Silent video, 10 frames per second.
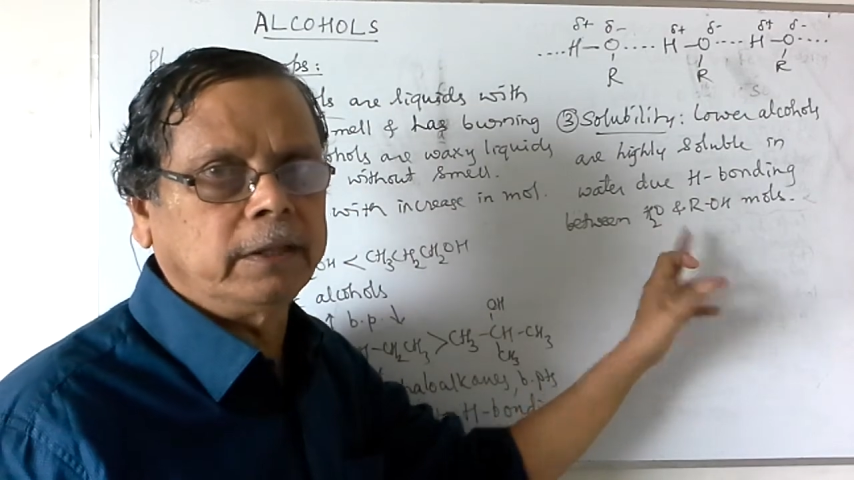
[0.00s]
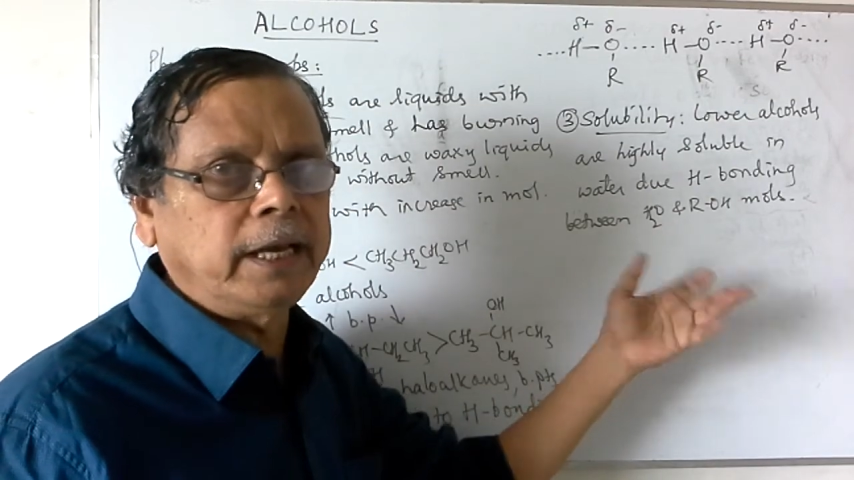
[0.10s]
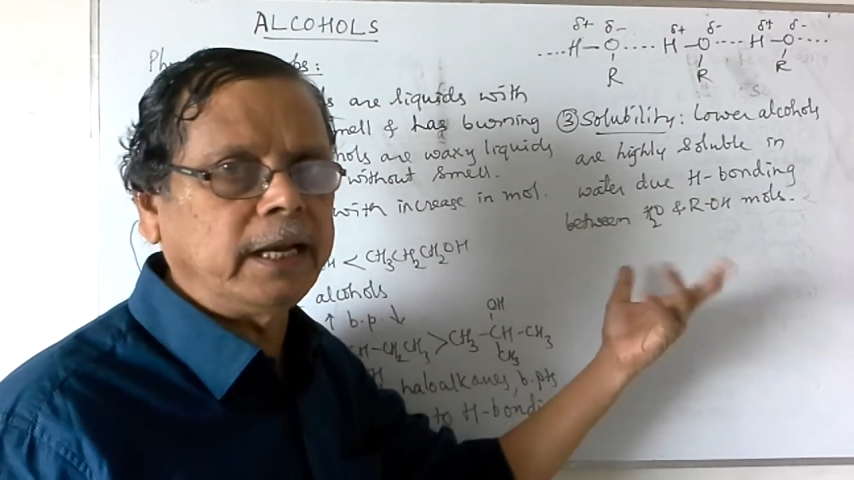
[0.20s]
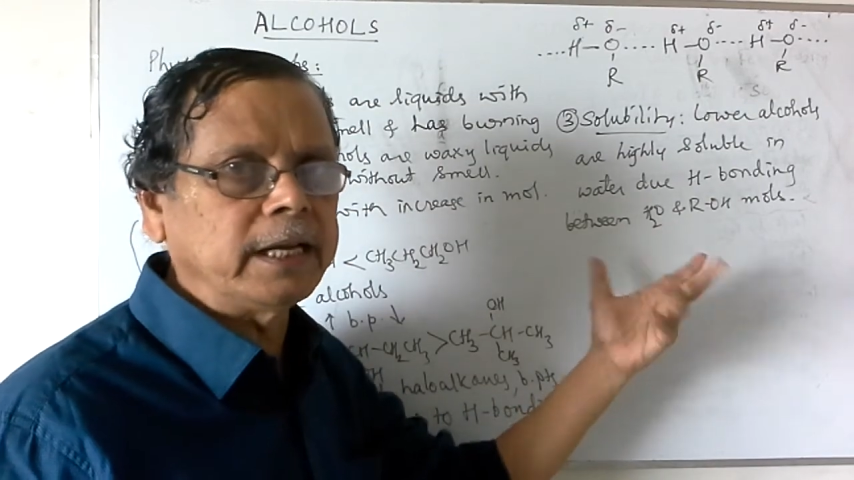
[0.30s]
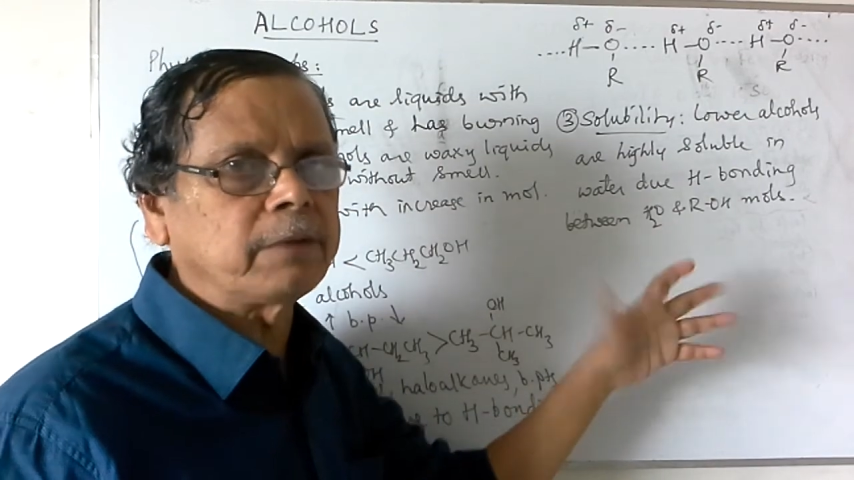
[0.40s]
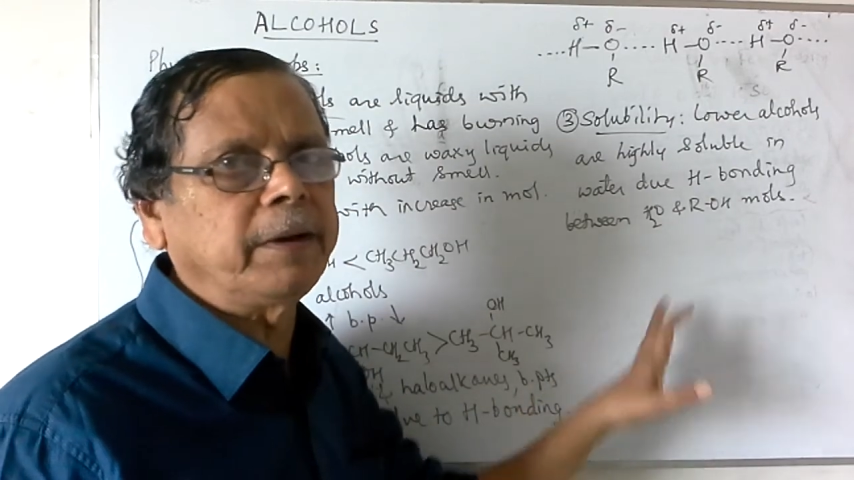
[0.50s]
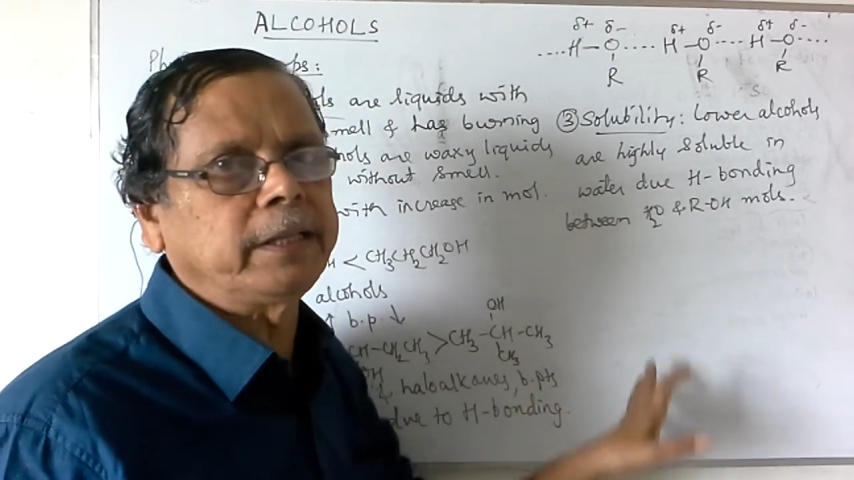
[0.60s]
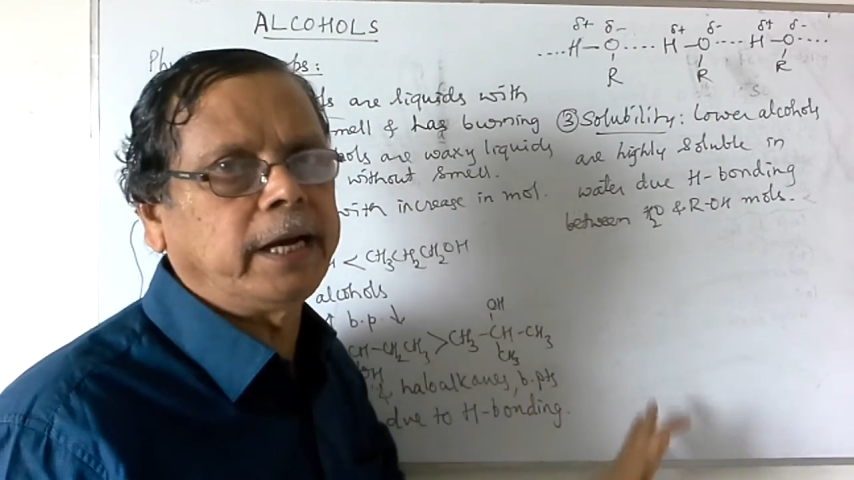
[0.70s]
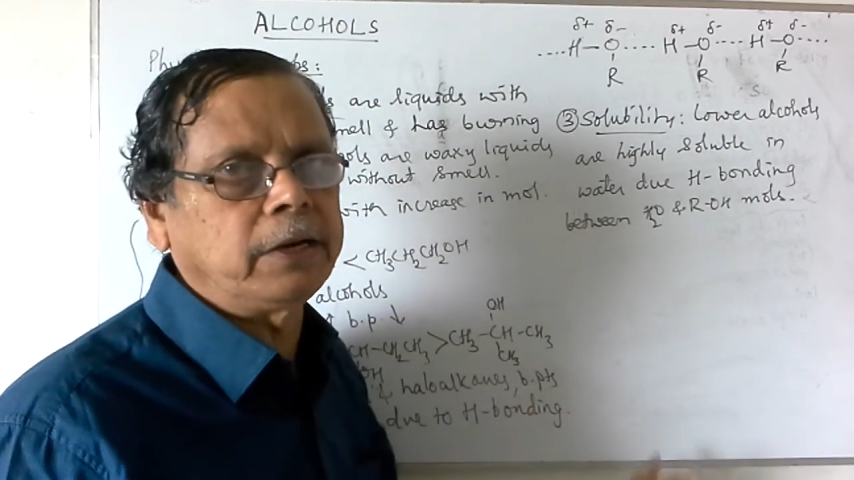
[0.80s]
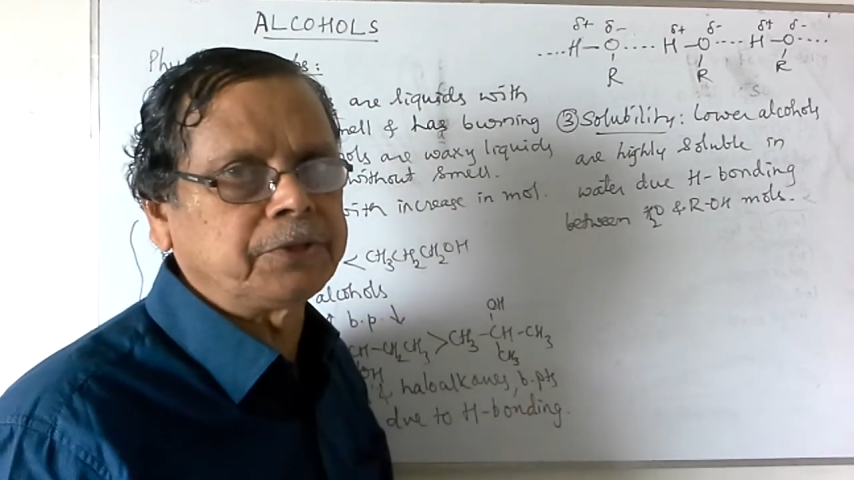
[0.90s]
they link by
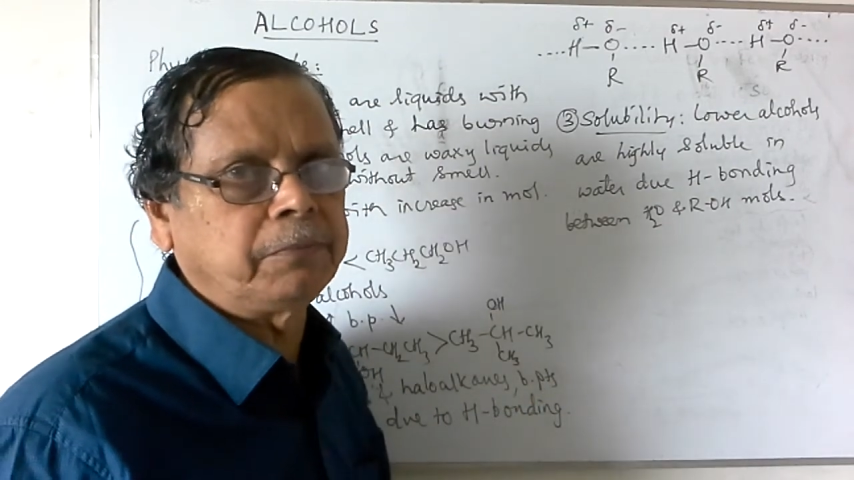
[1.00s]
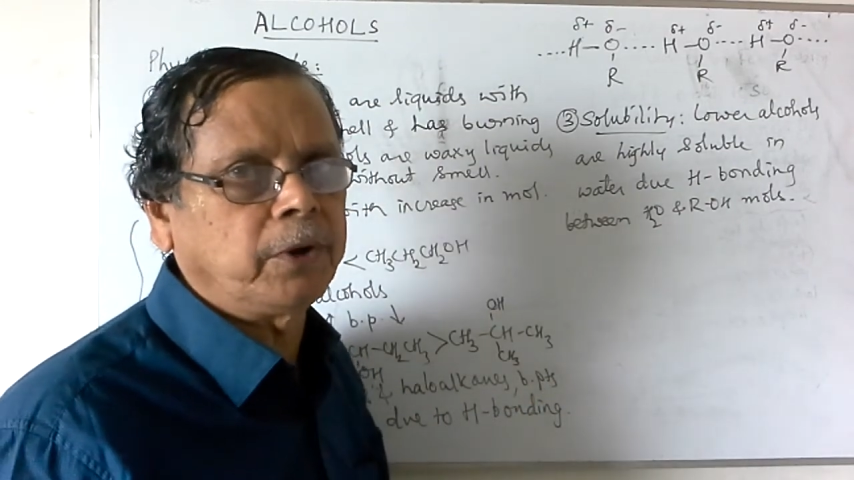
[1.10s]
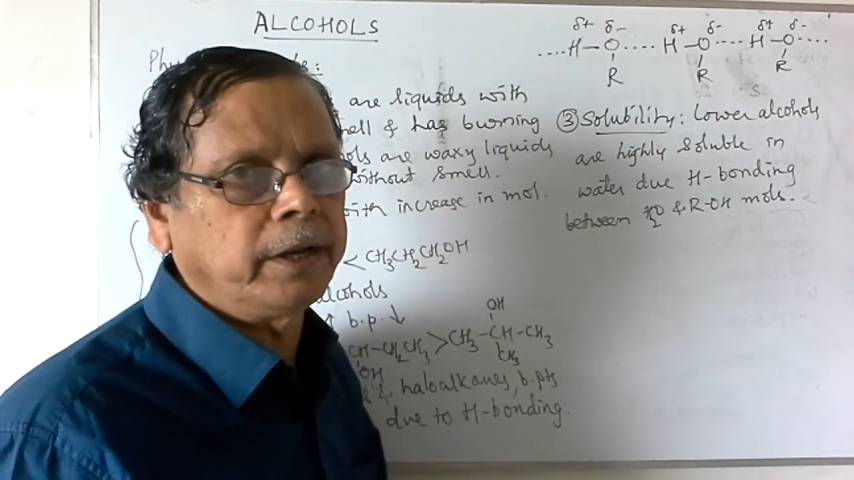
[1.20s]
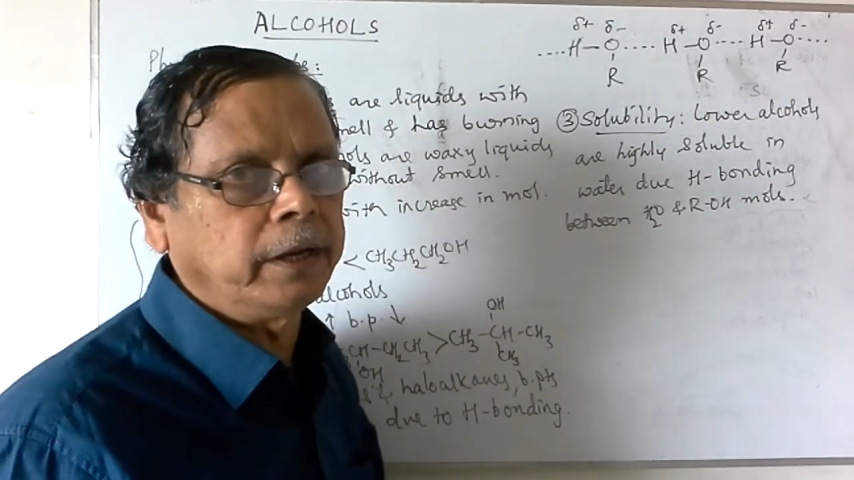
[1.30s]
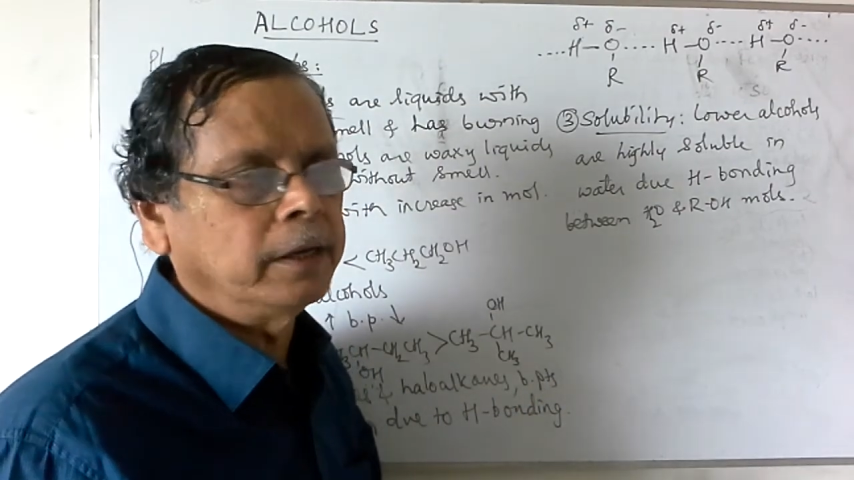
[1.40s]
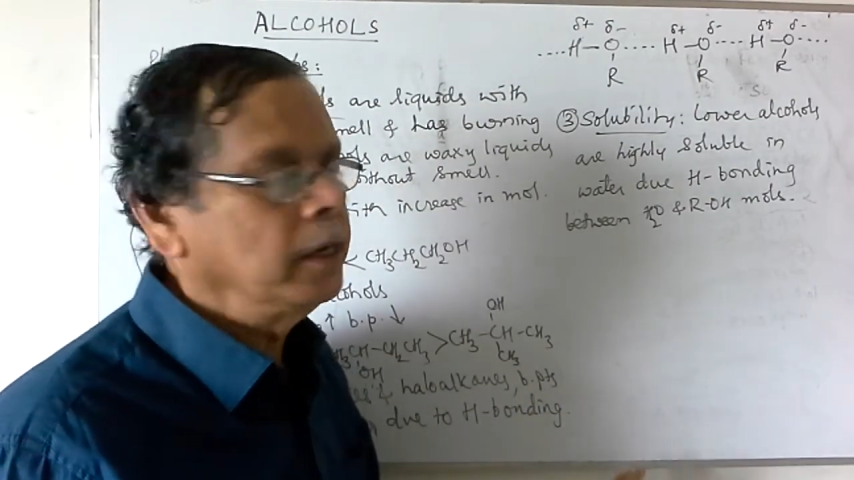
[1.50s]
the hydrogen bonding.